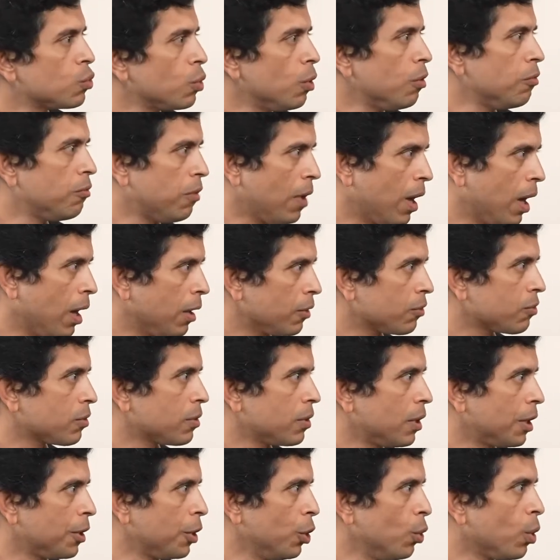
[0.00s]
so fast
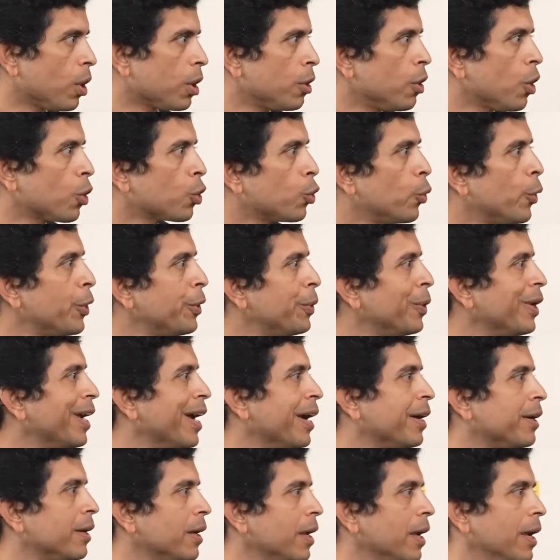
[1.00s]
that you are not going to
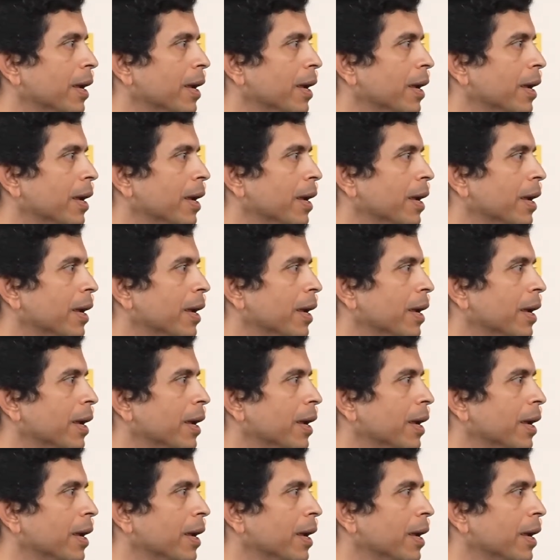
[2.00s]
get